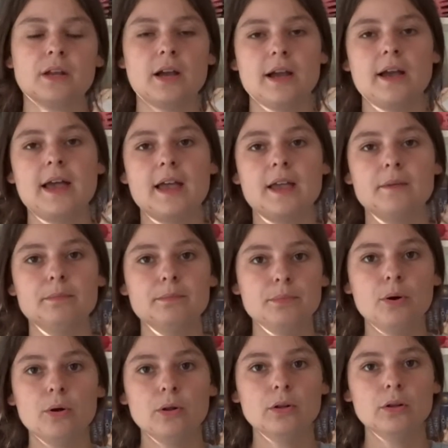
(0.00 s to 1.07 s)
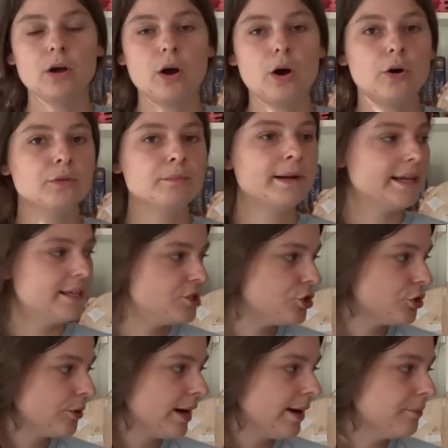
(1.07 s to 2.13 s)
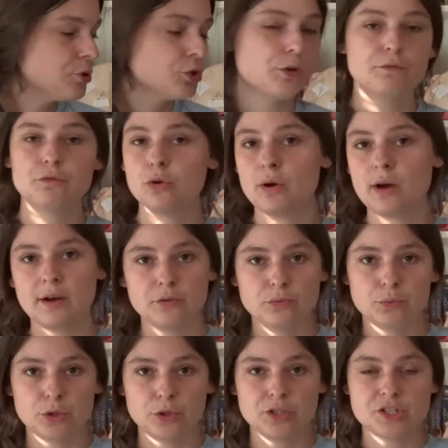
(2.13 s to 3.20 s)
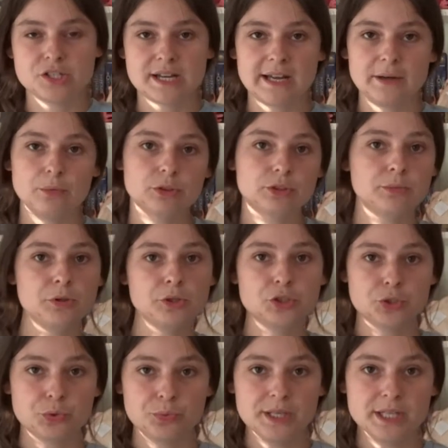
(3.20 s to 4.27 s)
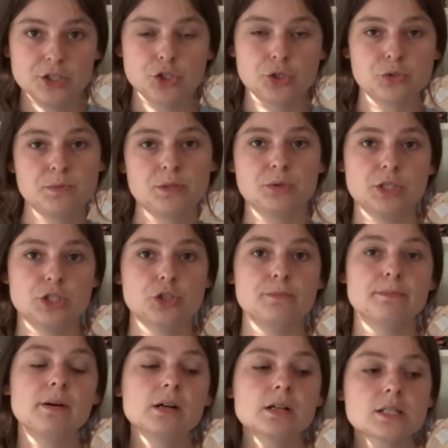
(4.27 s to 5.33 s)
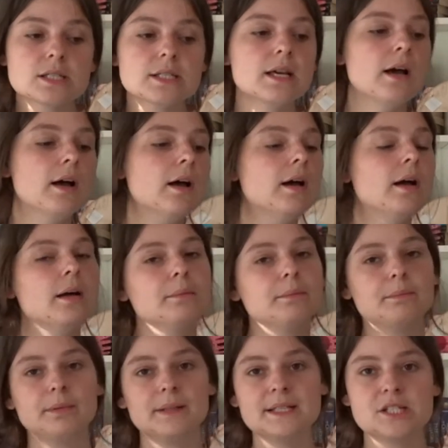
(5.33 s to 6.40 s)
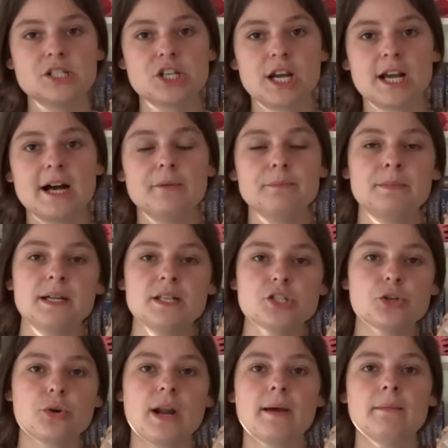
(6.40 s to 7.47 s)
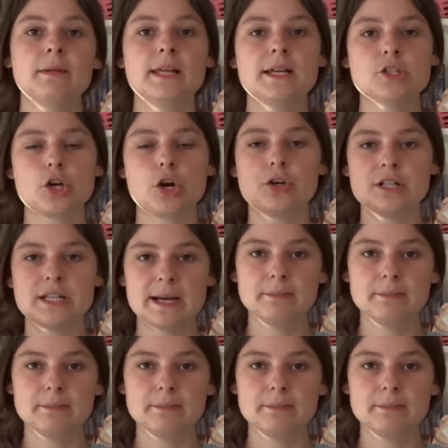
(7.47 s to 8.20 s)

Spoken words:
a poll on my Instagram. So if you guys want to decide what I'm going to read, choose between 2 books, please check out my Instagram, links are down